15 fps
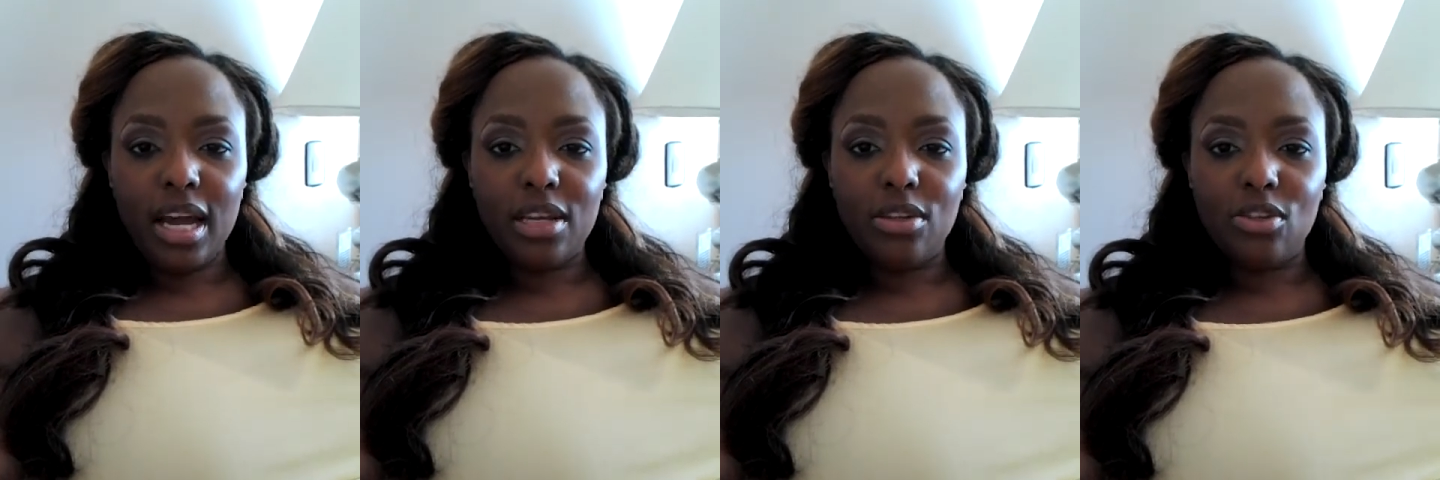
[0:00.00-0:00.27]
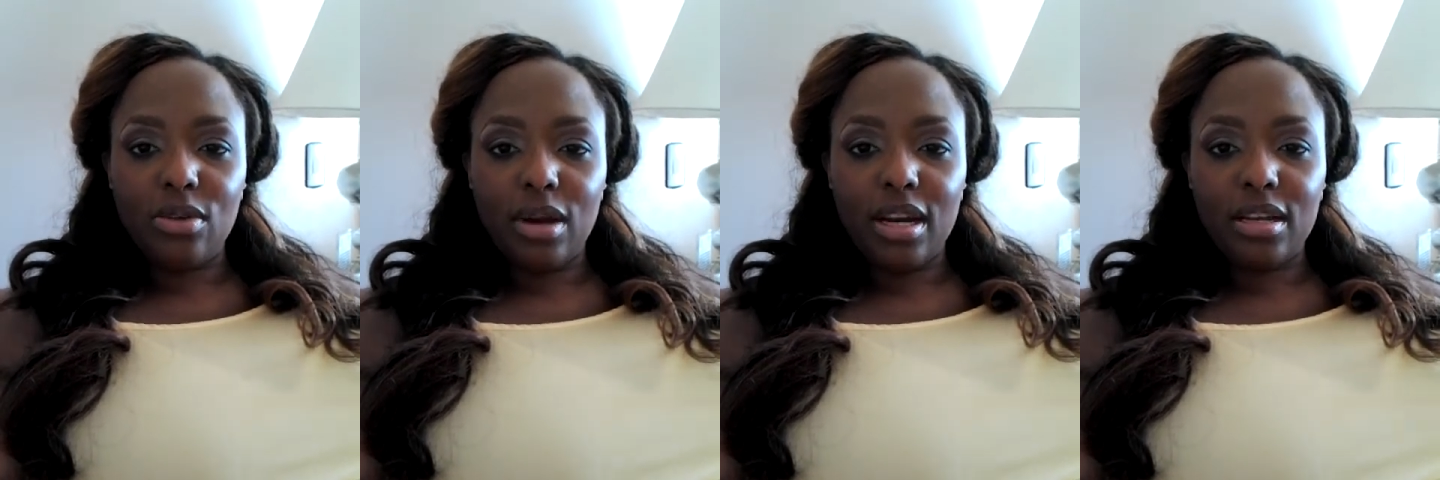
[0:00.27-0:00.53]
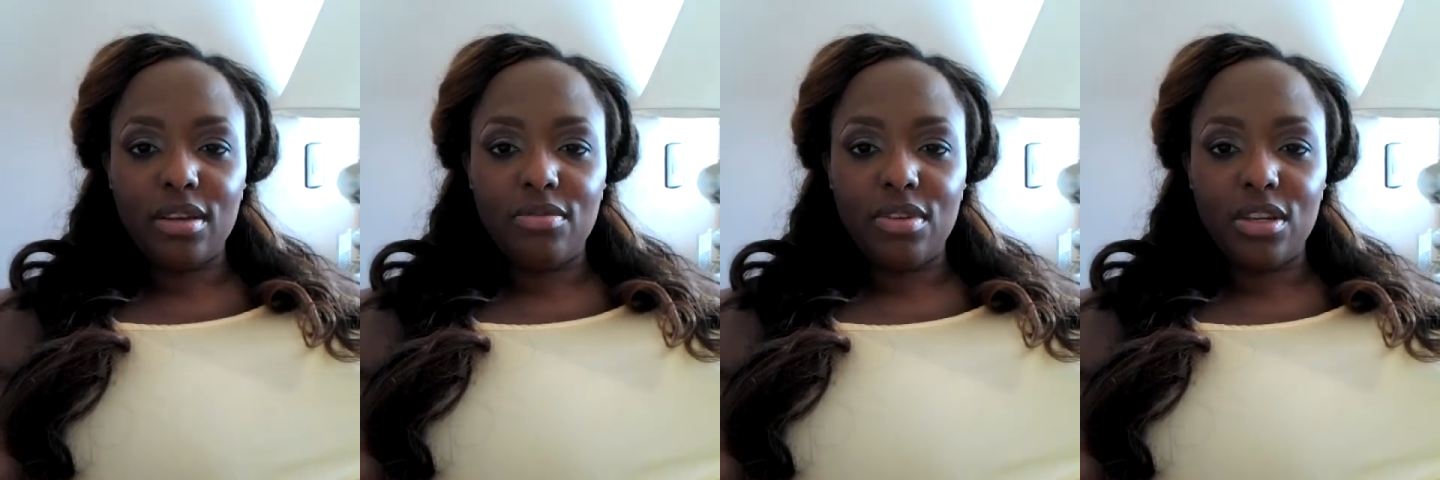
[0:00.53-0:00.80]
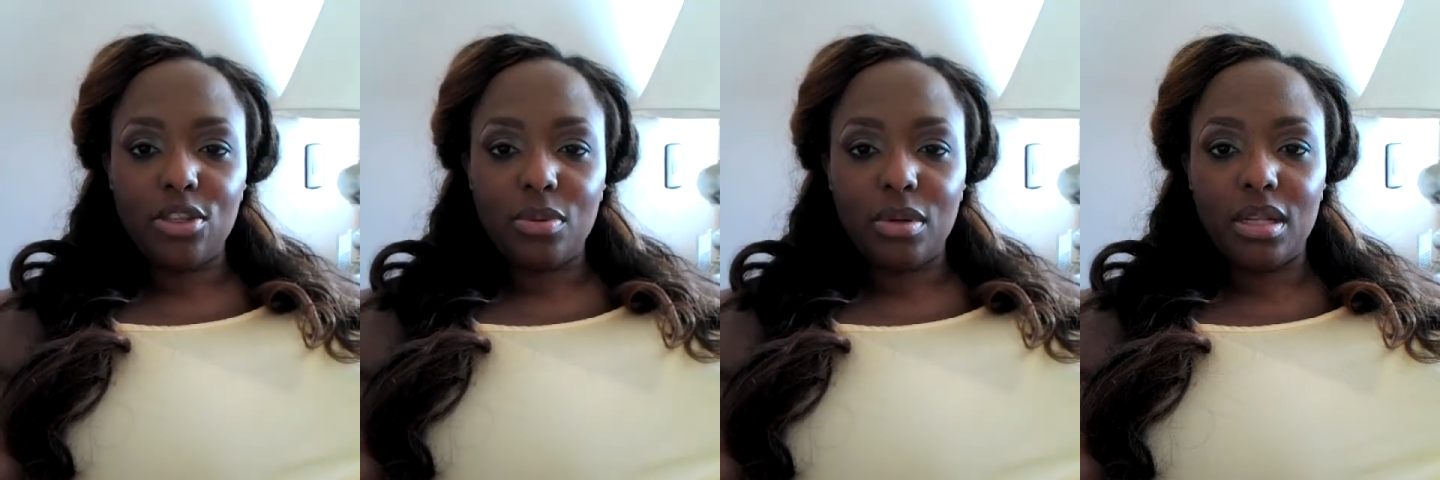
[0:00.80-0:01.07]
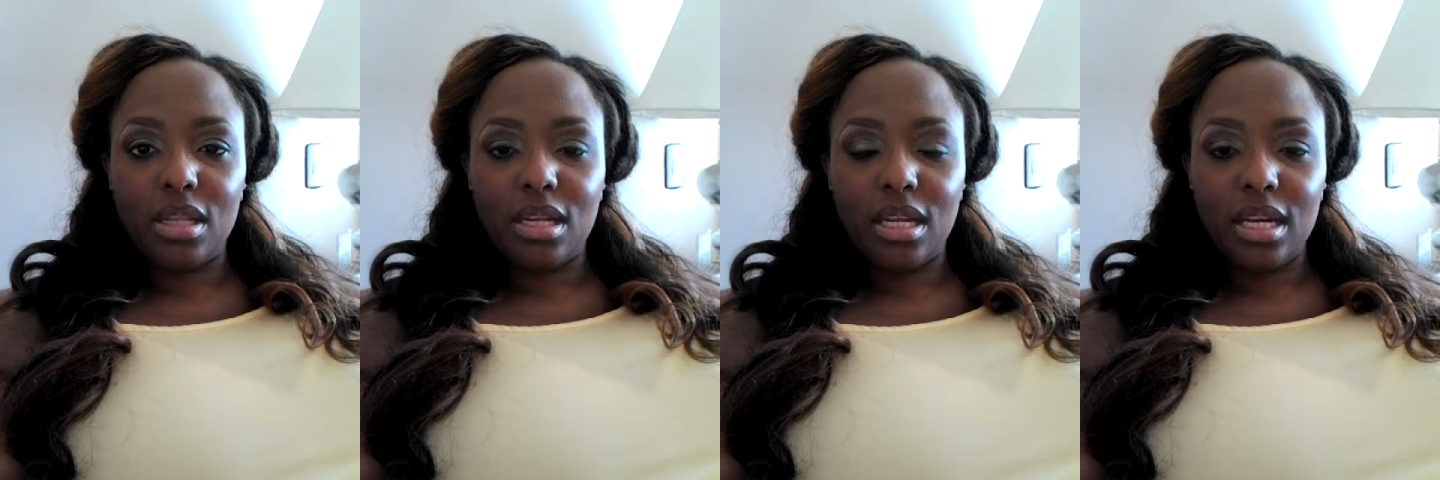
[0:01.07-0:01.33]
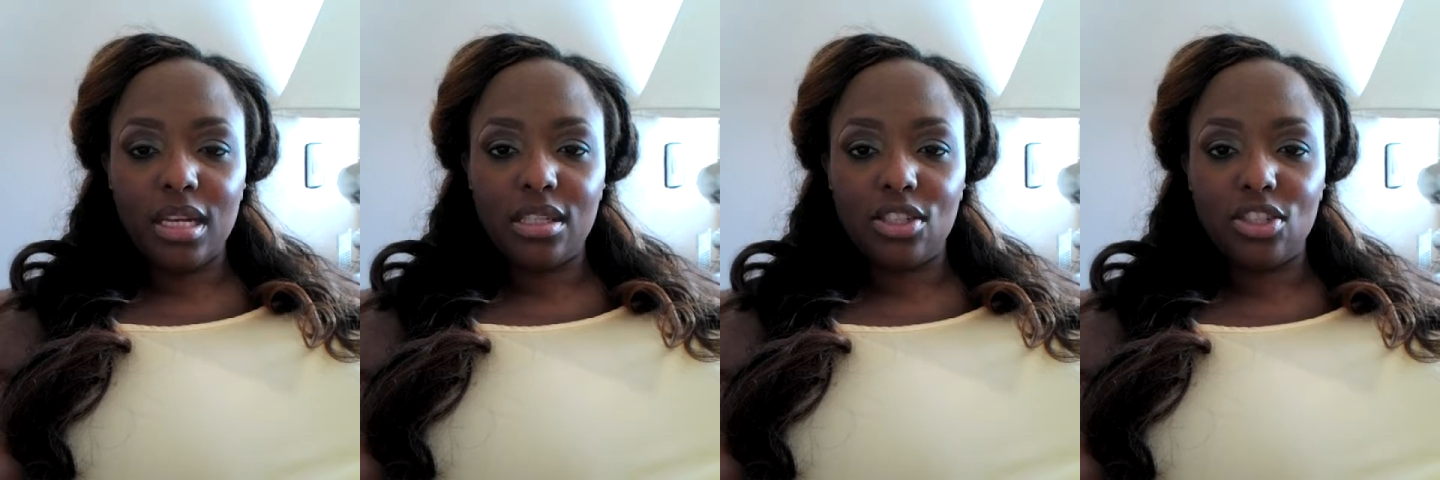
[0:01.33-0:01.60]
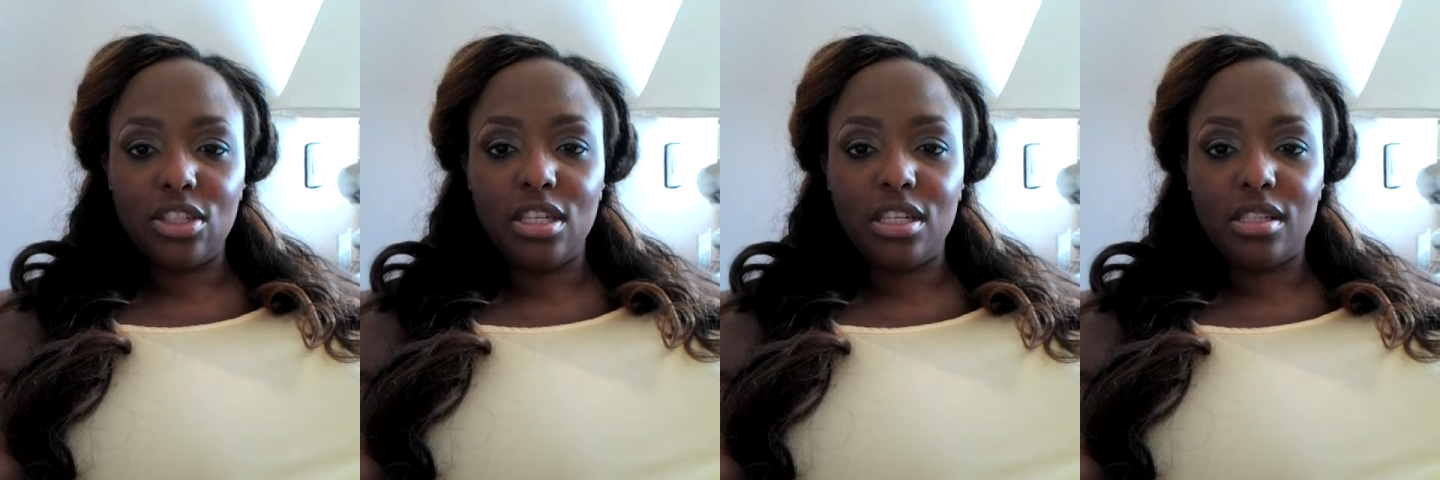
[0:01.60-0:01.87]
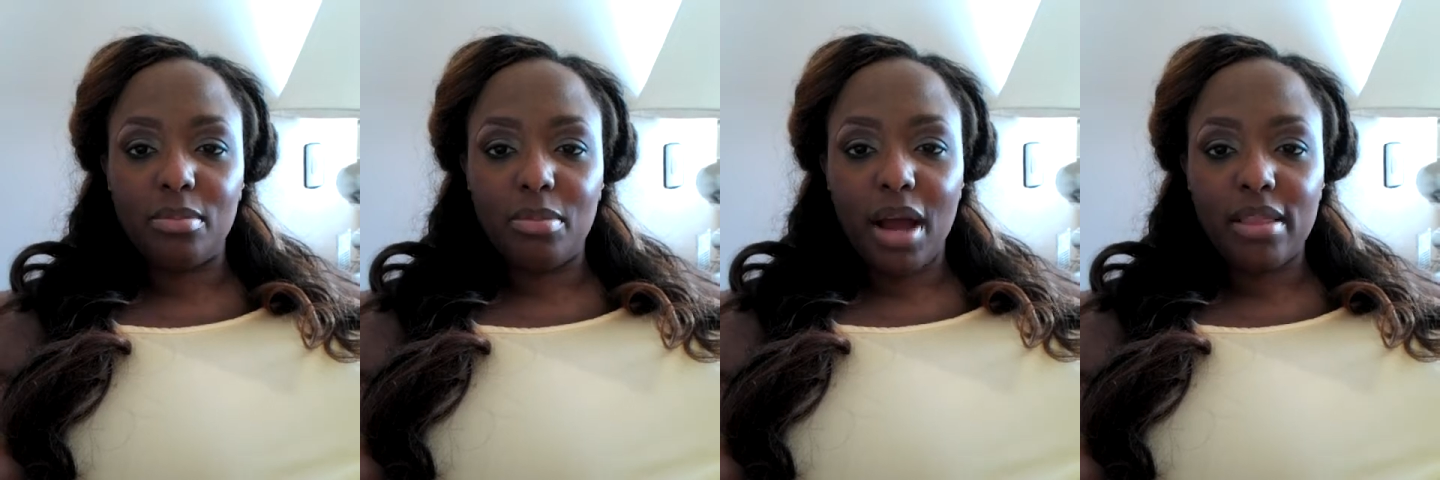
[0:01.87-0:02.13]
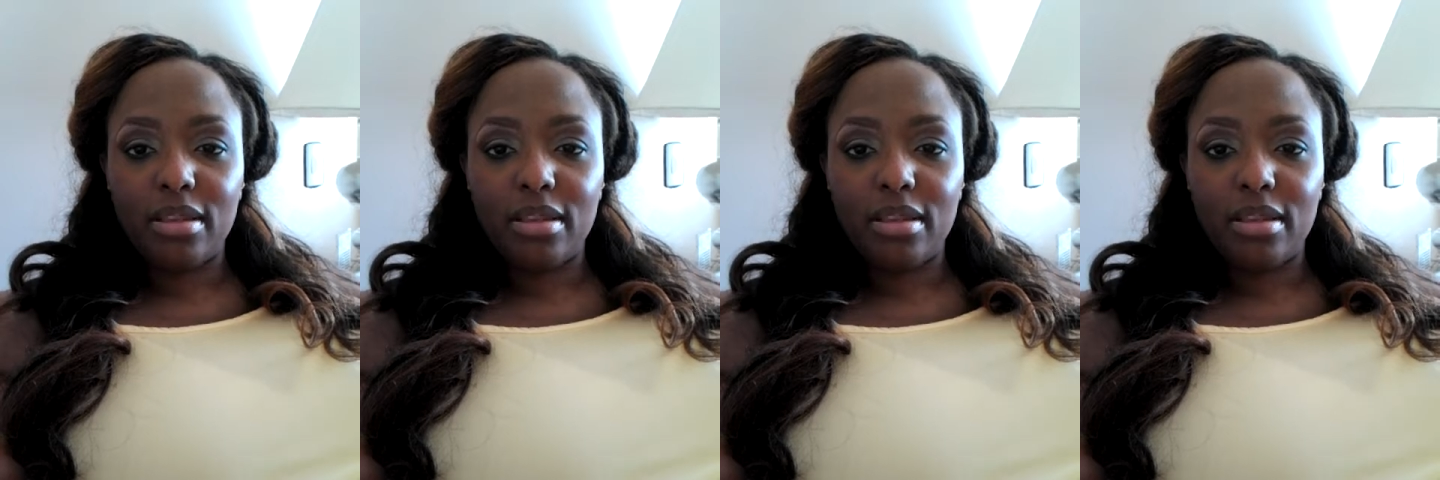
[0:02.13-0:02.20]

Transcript: he's trying to convince one of the ladies she needs to buy